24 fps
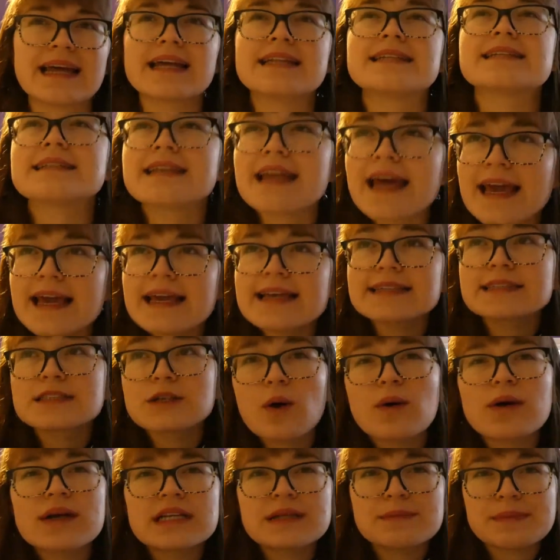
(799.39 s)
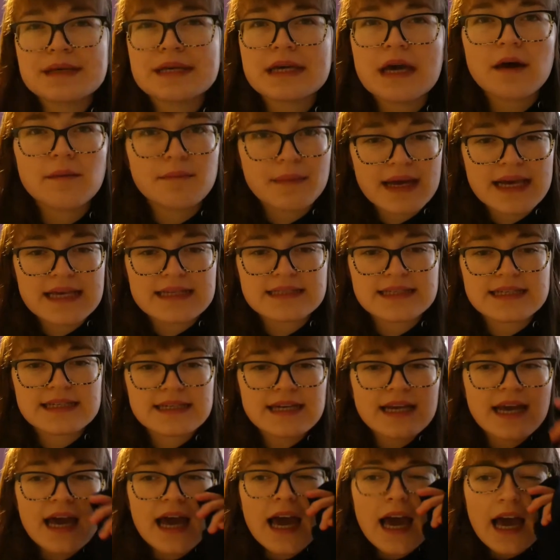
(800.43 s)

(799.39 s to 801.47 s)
and today is going to be amazing.